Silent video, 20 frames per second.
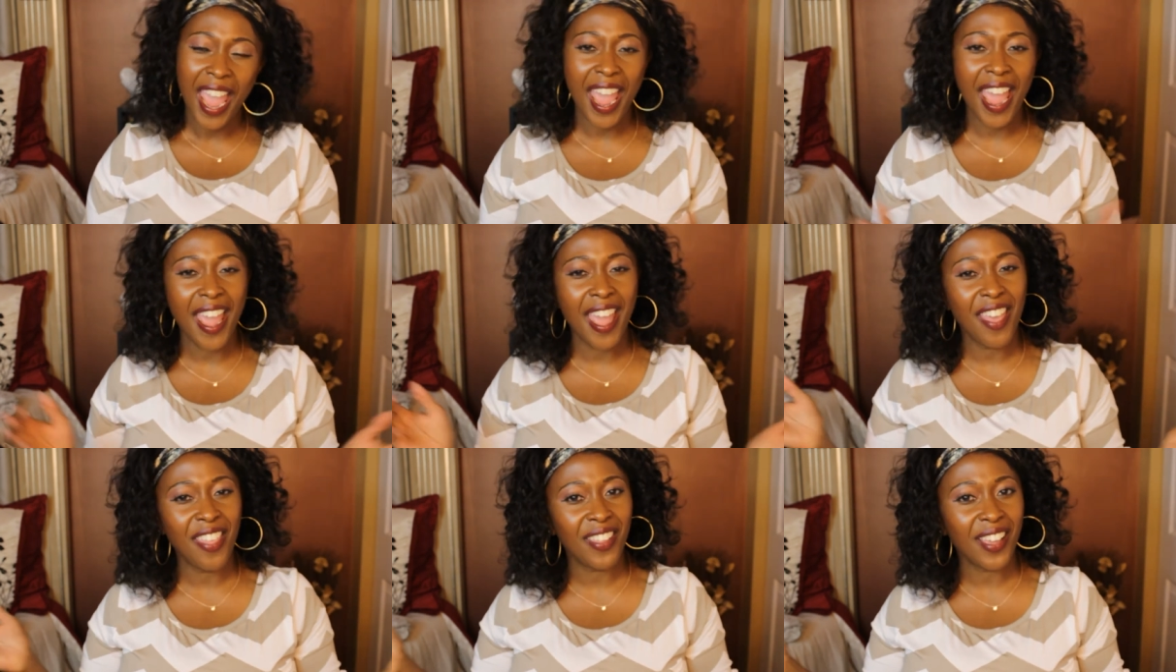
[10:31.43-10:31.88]

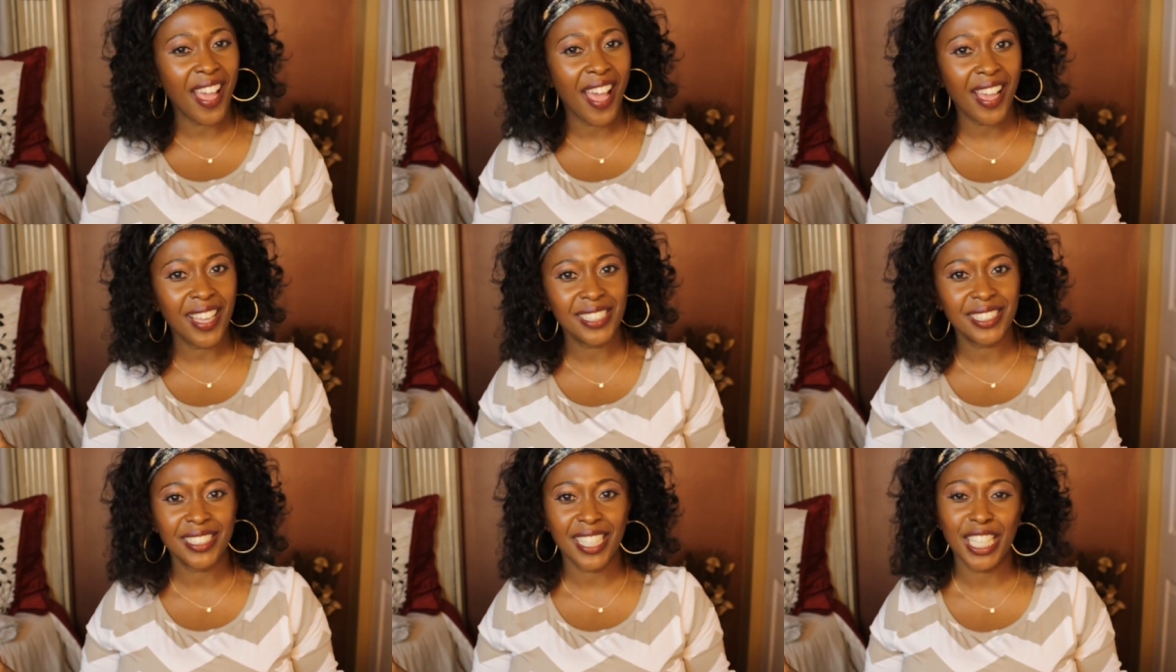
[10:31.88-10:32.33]
And
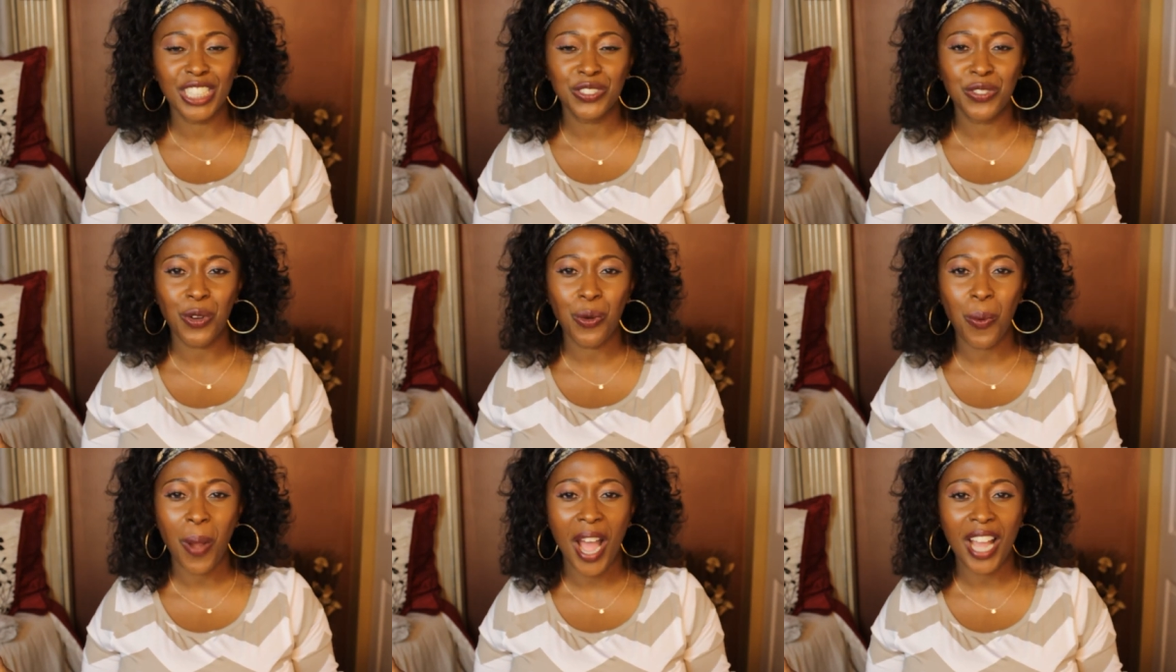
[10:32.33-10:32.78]
guys, thanks
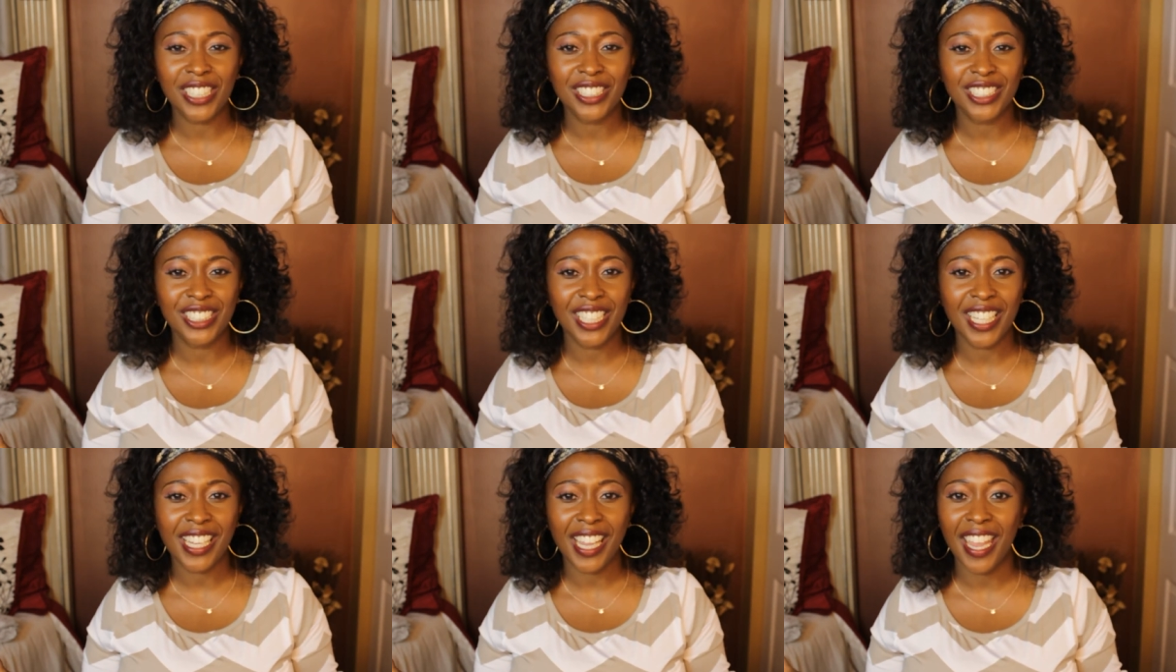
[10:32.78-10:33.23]
for
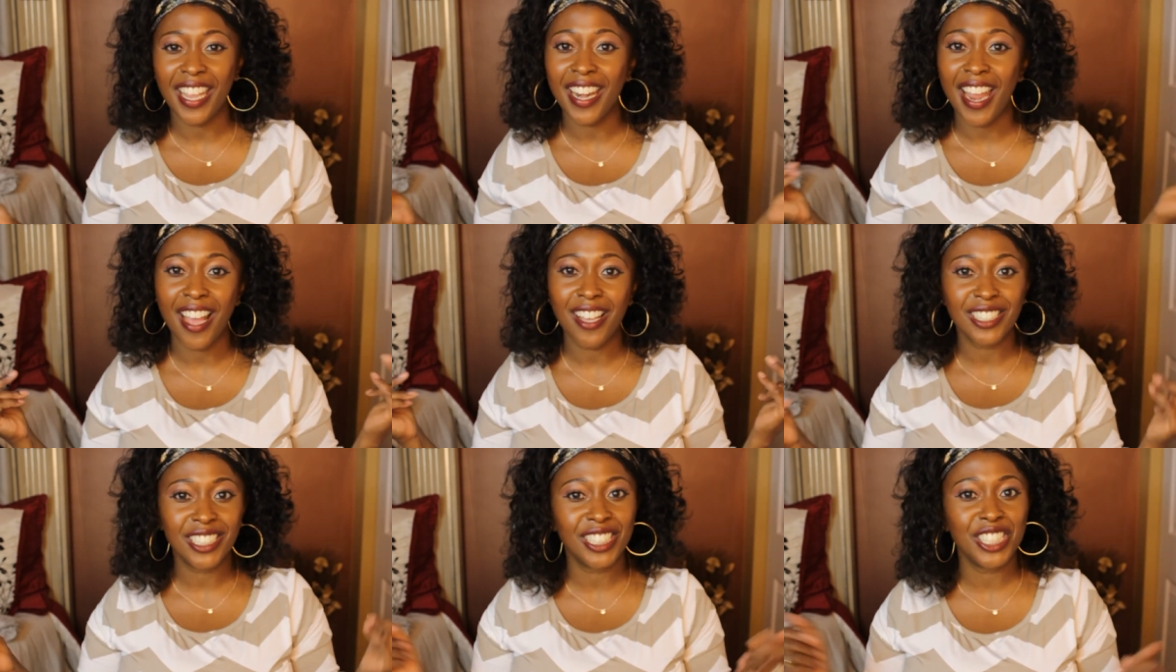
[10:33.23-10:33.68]
watching and
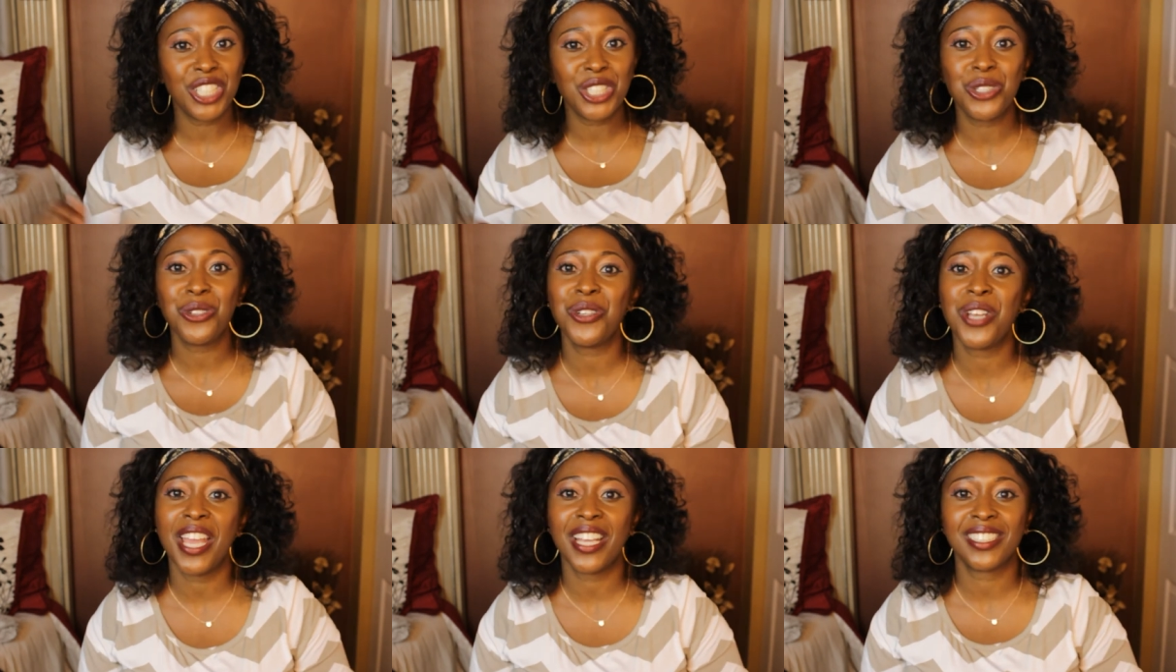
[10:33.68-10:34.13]
I'll see
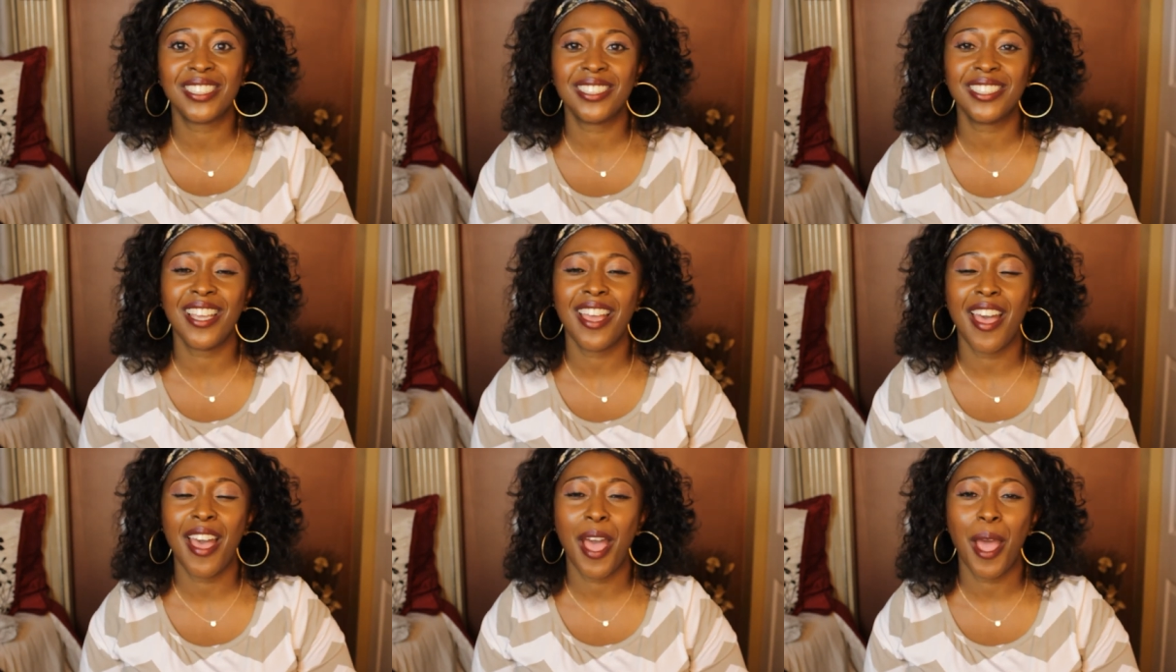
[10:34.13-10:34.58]
you next
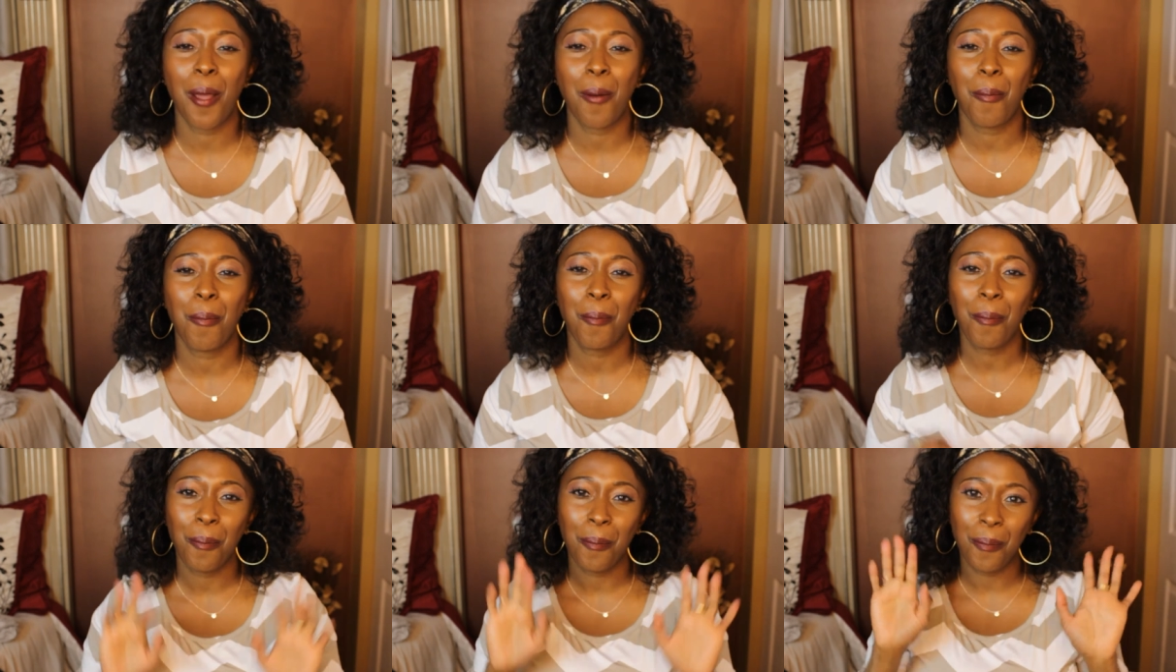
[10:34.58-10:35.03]

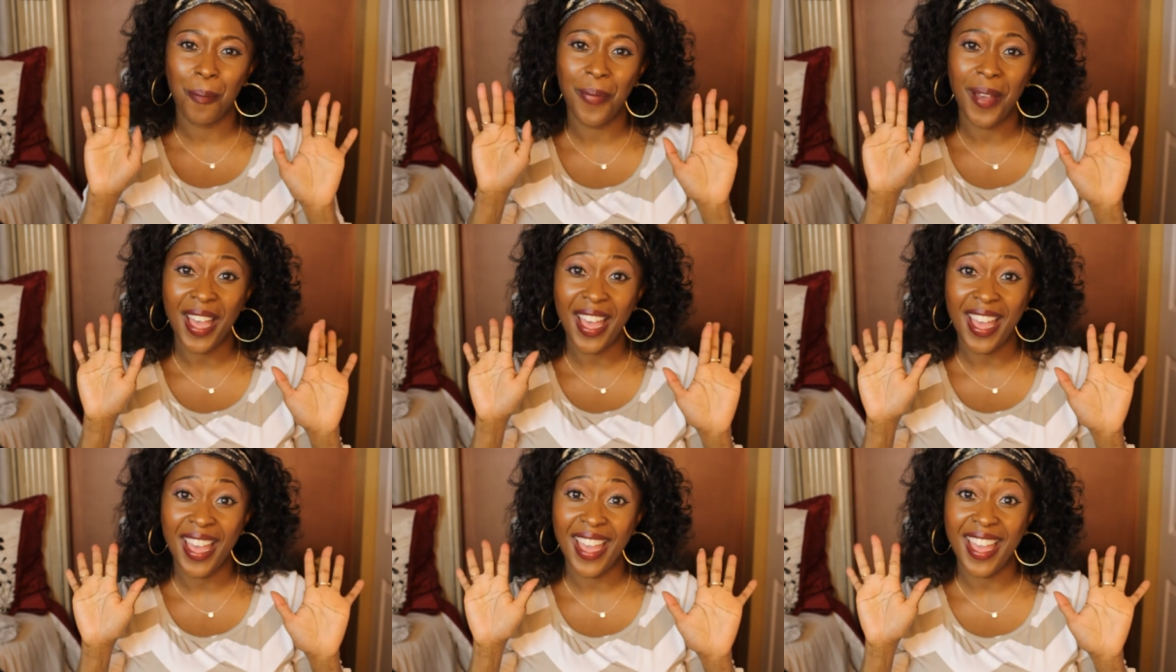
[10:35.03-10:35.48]
time.
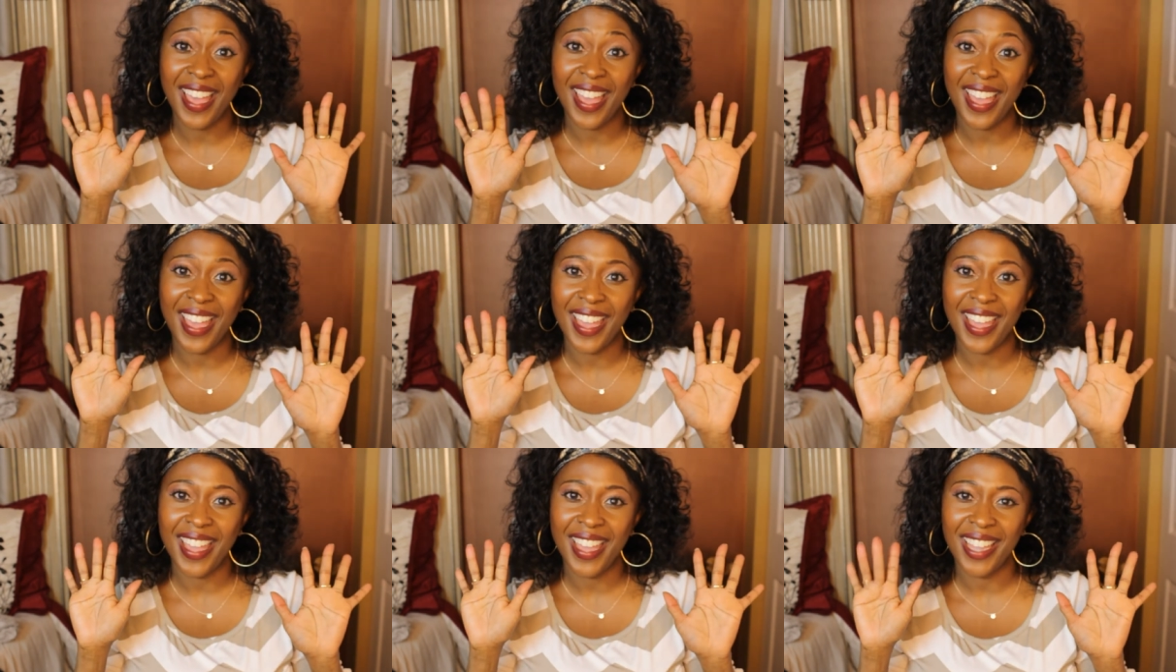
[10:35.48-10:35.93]

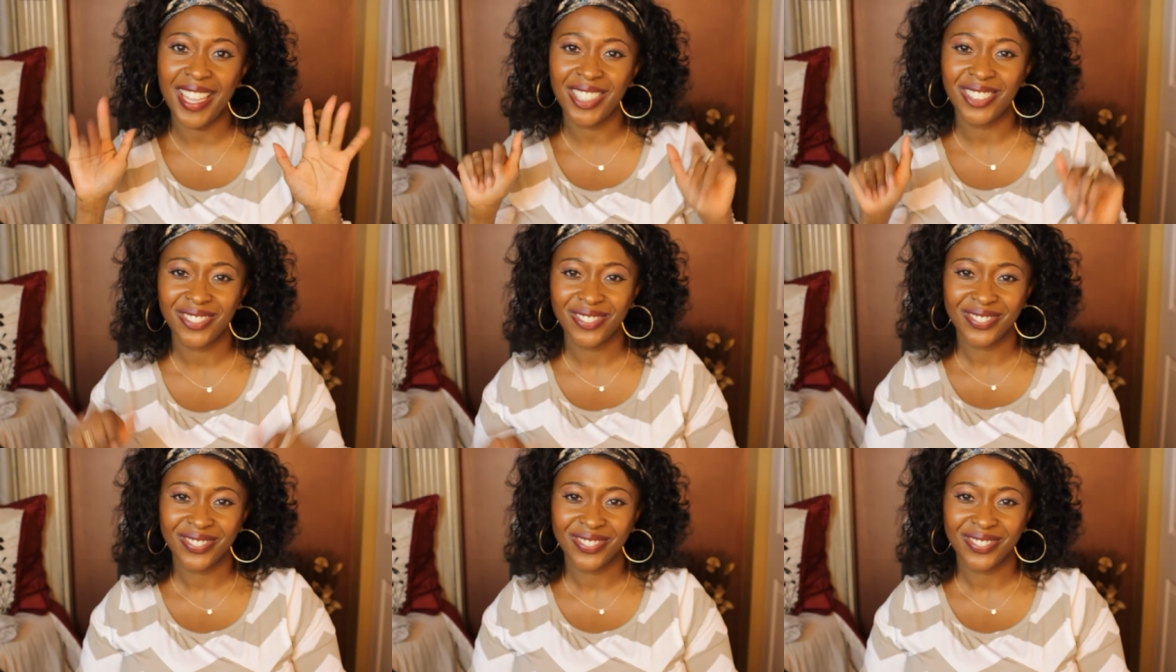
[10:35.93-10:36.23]
Bye.